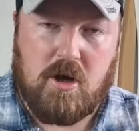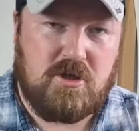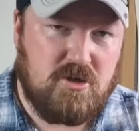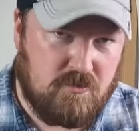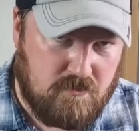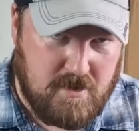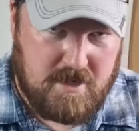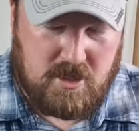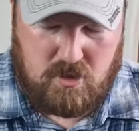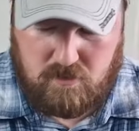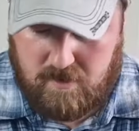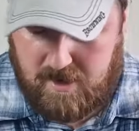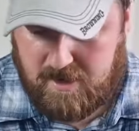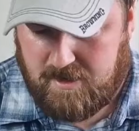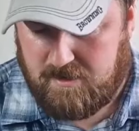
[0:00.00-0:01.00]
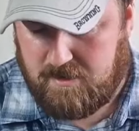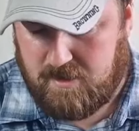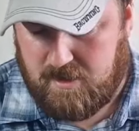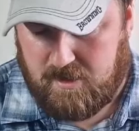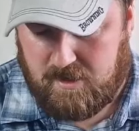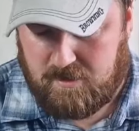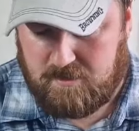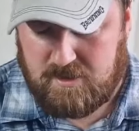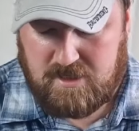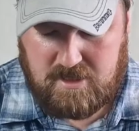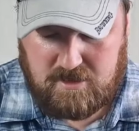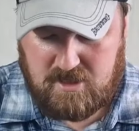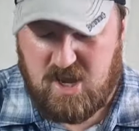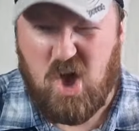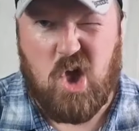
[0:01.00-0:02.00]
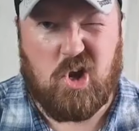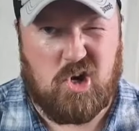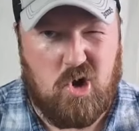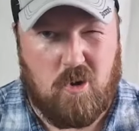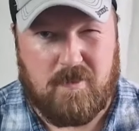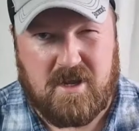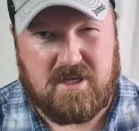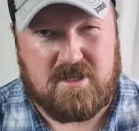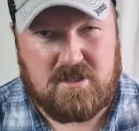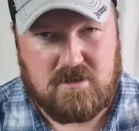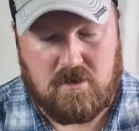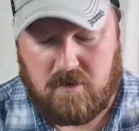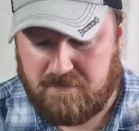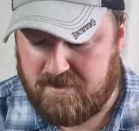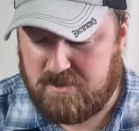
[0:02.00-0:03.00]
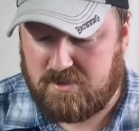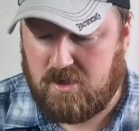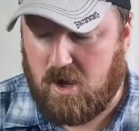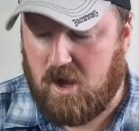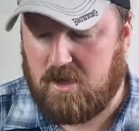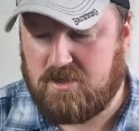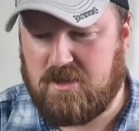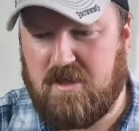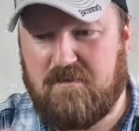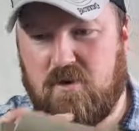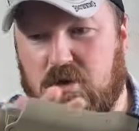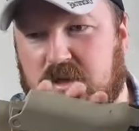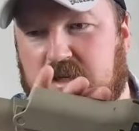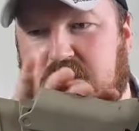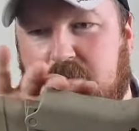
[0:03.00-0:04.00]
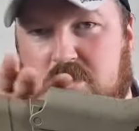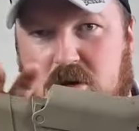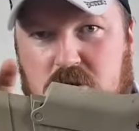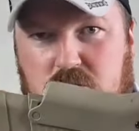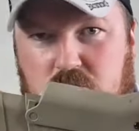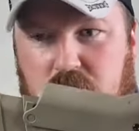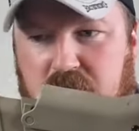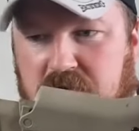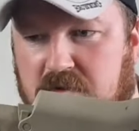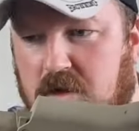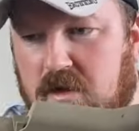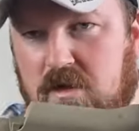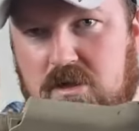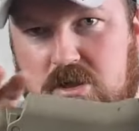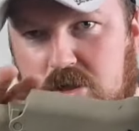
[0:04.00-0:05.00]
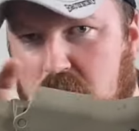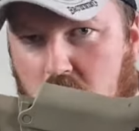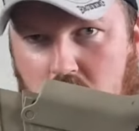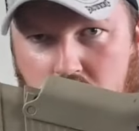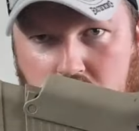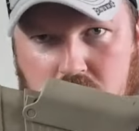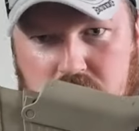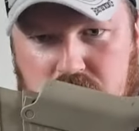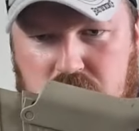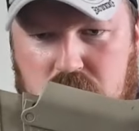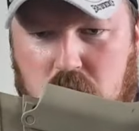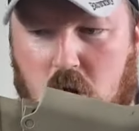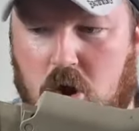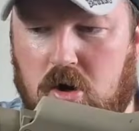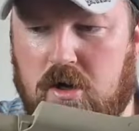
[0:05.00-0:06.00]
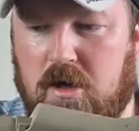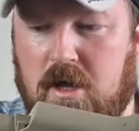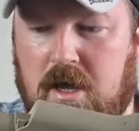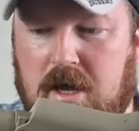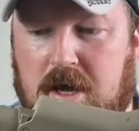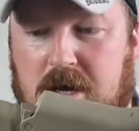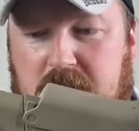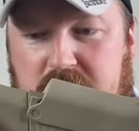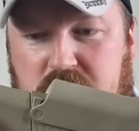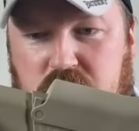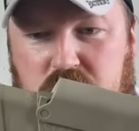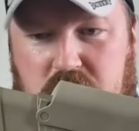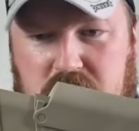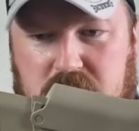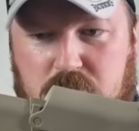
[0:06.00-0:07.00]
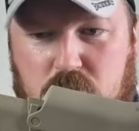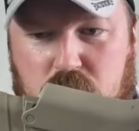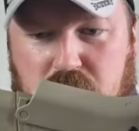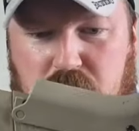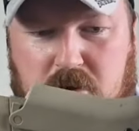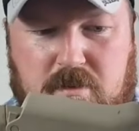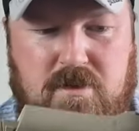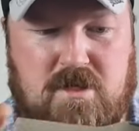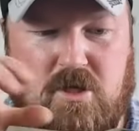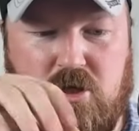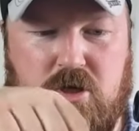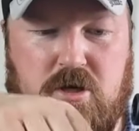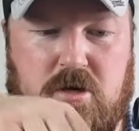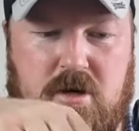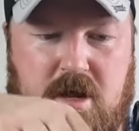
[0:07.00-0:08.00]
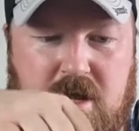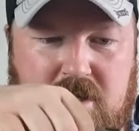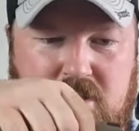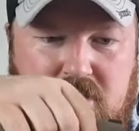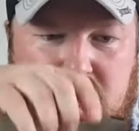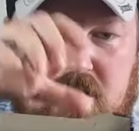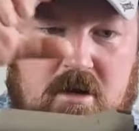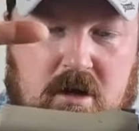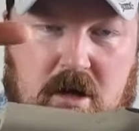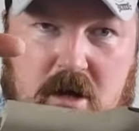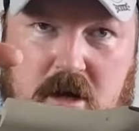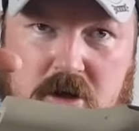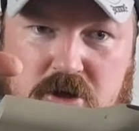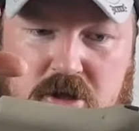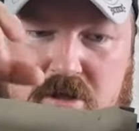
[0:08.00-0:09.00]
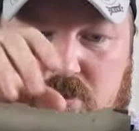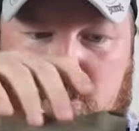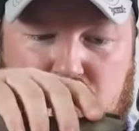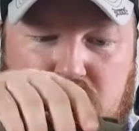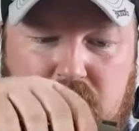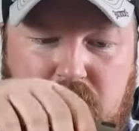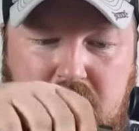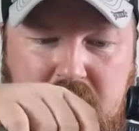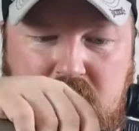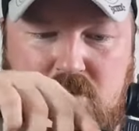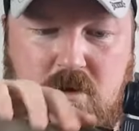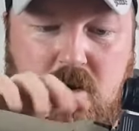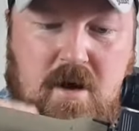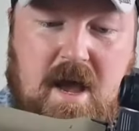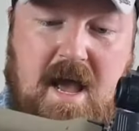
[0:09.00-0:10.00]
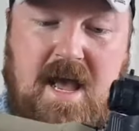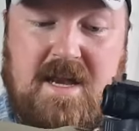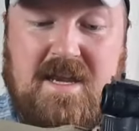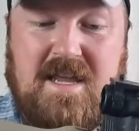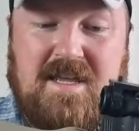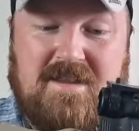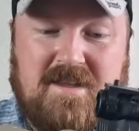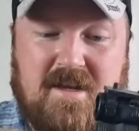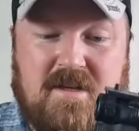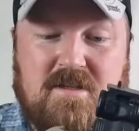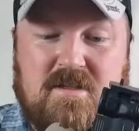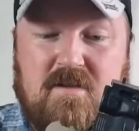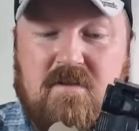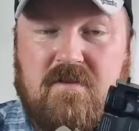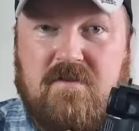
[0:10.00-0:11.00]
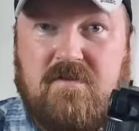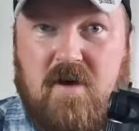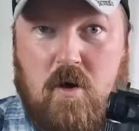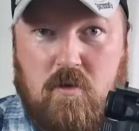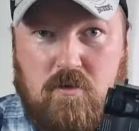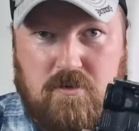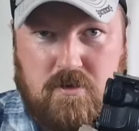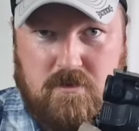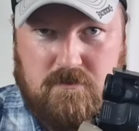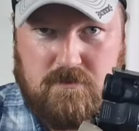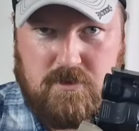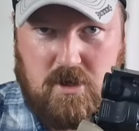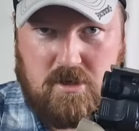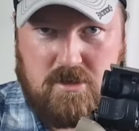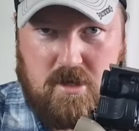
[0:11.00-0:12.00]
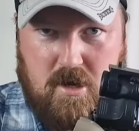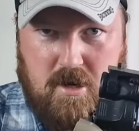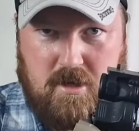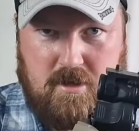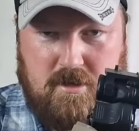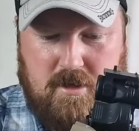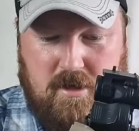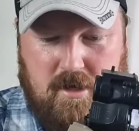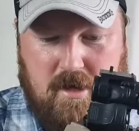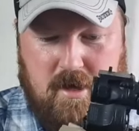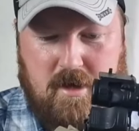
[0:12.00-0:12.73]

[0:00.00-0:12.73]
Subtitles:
to recreate the ergonomics of the SCAR. So they've got the similar sort of SCAR stock. It is adjustable, 3 position, has a adjustable cheek pad as well, and it does fold just like the